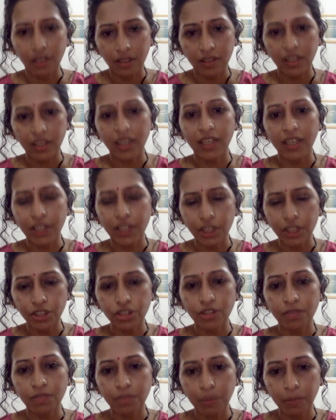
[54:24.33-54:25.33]
They're engaged
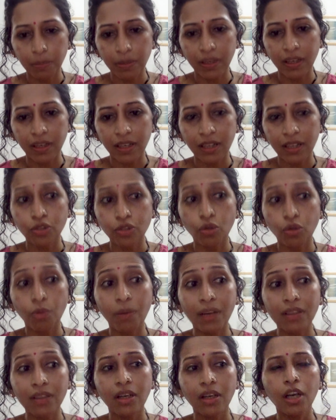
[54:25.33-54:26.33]
in preparing. So,
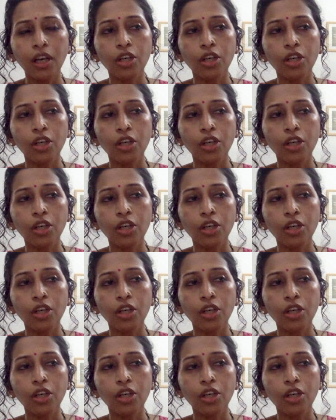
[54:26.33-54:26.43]
but